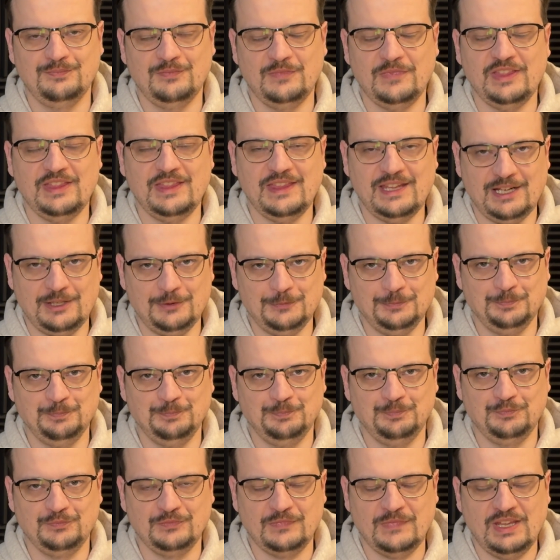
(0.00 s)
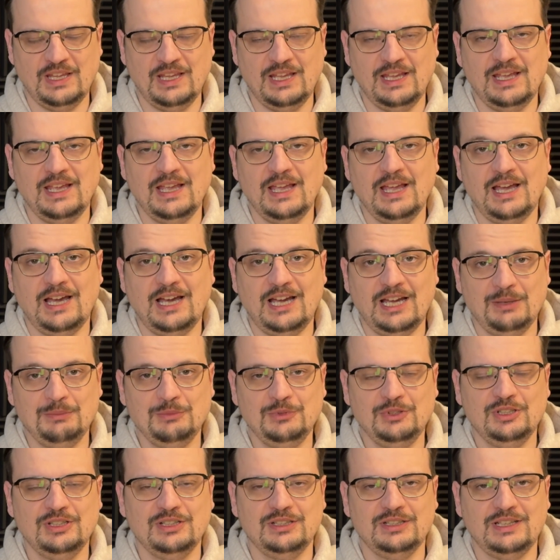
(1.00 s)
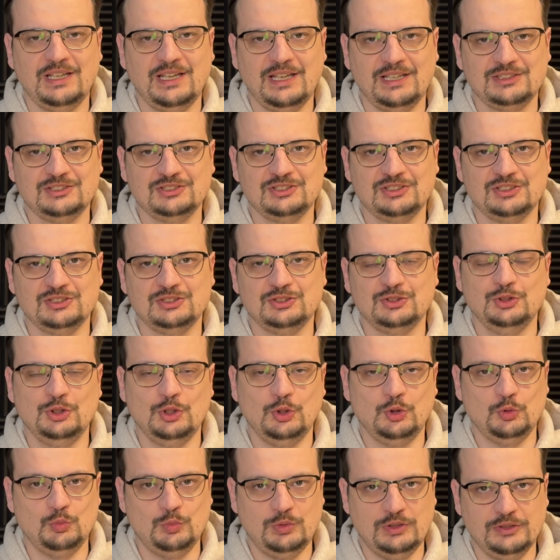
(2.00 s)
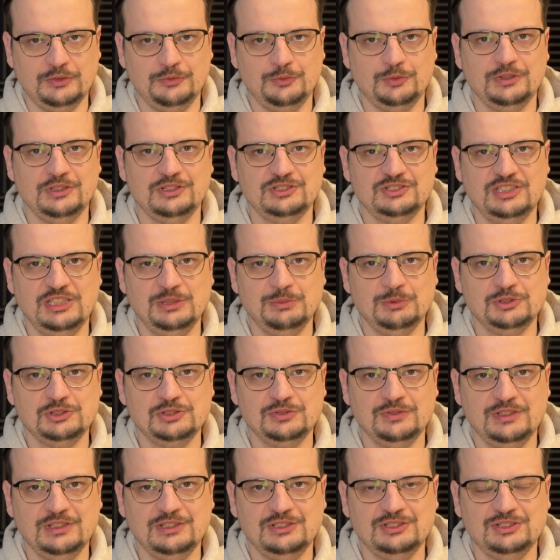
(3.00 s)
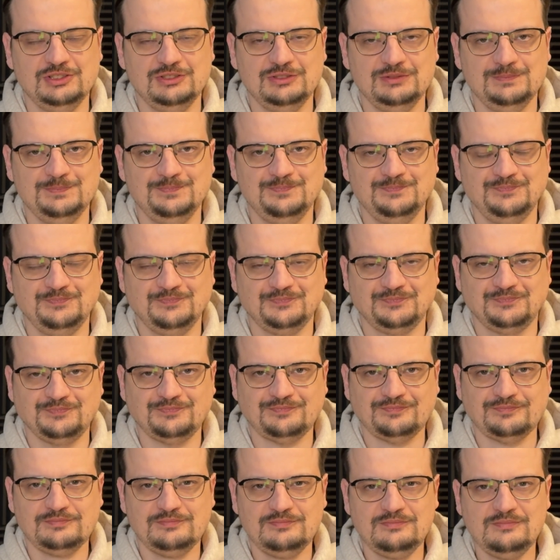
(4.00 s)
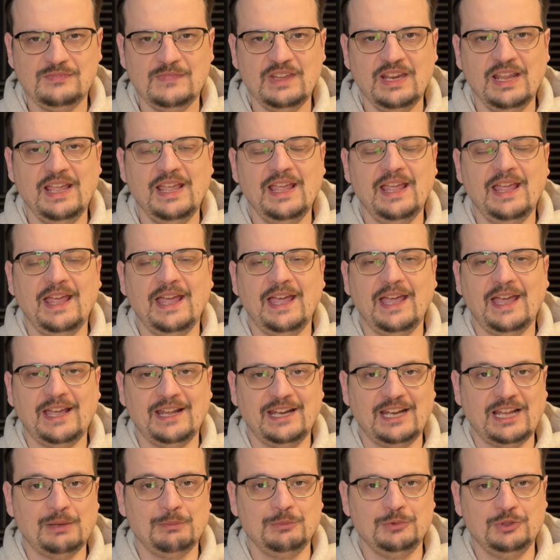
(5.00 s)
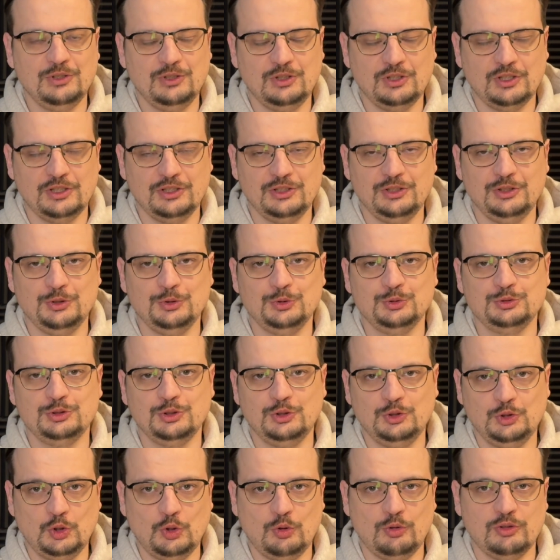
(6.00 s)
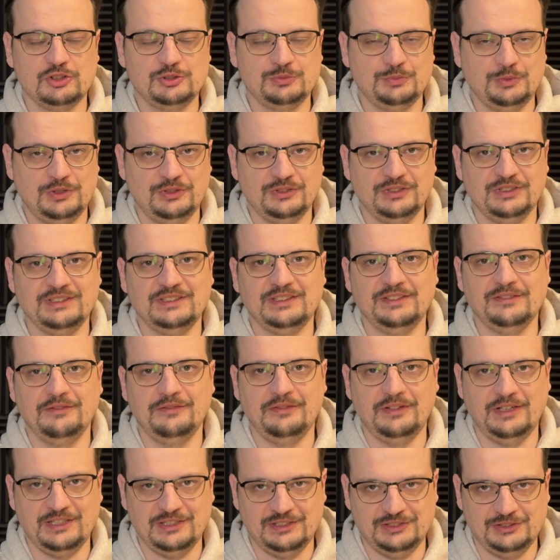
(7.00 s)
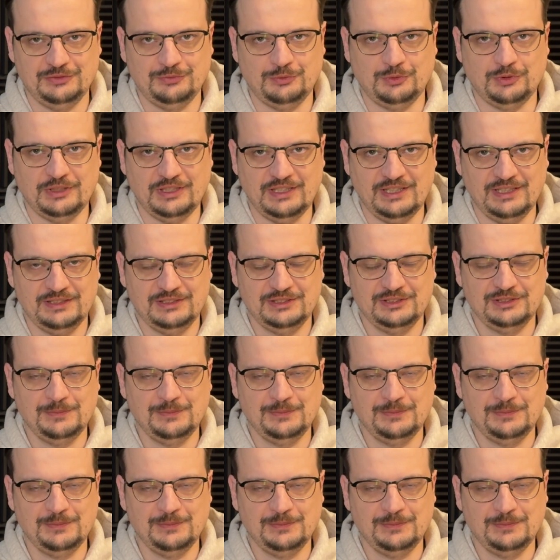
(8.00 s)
Now, I'm gonna access node 1 for this demonstration, and I'm gonna use the corresponding device for that.